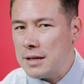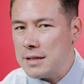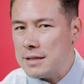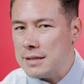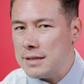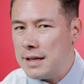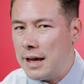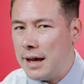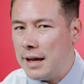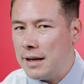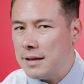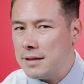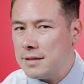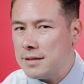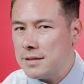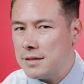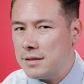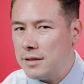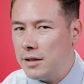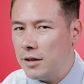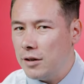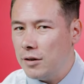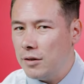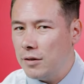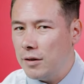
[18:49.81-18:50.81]
Is that,
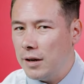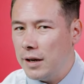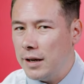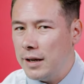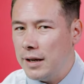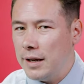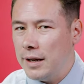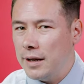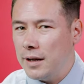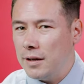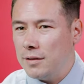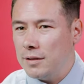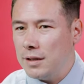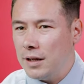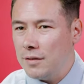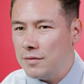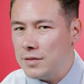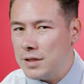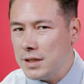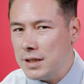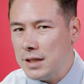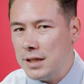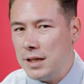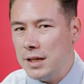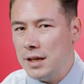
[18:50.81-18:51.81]
you know, and I'd love
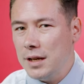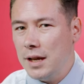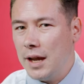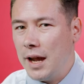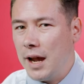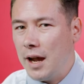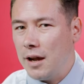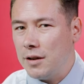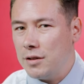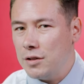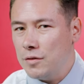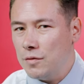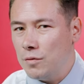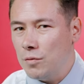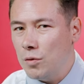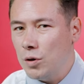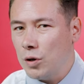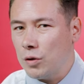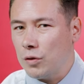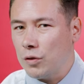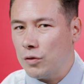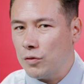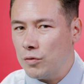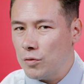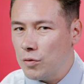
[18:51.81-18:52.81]
to hear how you've
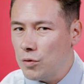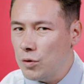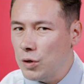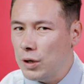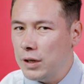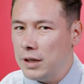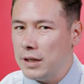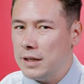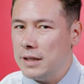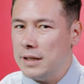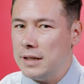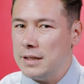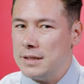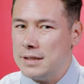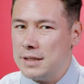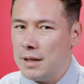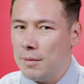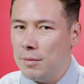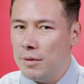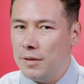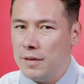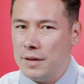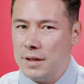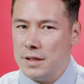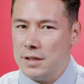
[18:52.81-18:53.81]
worked through it and
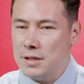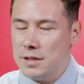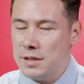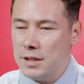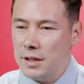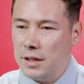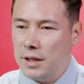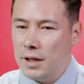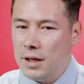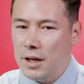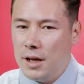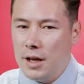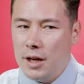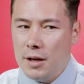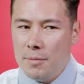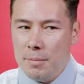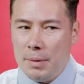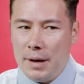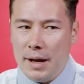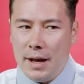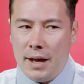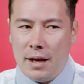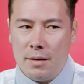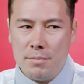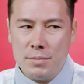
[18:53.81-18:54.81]
some of the things that
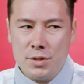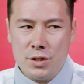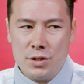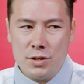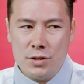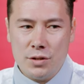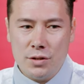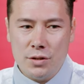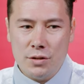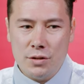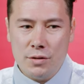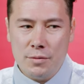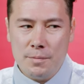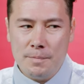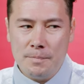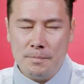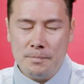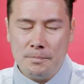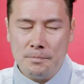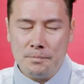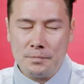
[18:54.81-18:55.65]
perhaps you